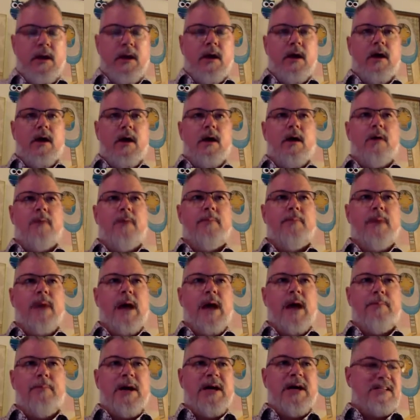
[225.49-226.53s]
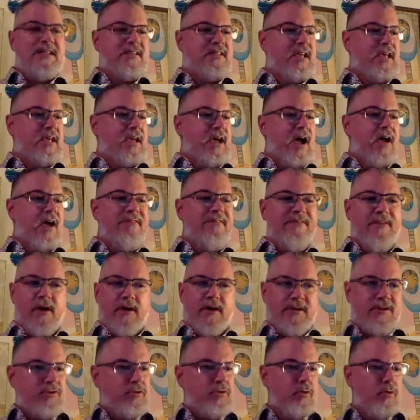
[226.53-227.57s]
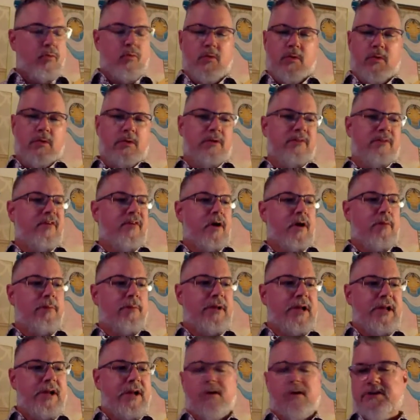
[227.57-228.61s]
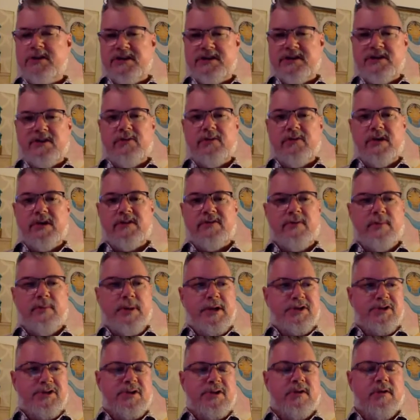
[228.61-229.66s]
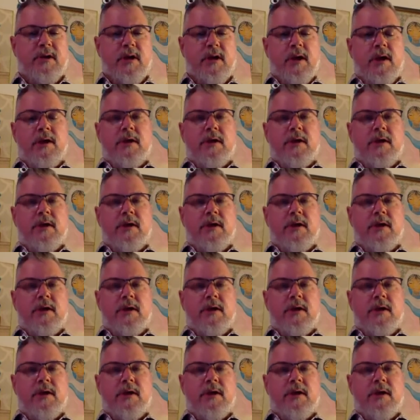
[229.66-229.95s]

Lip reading: I might say I foster a world of harmony and artistic transformation.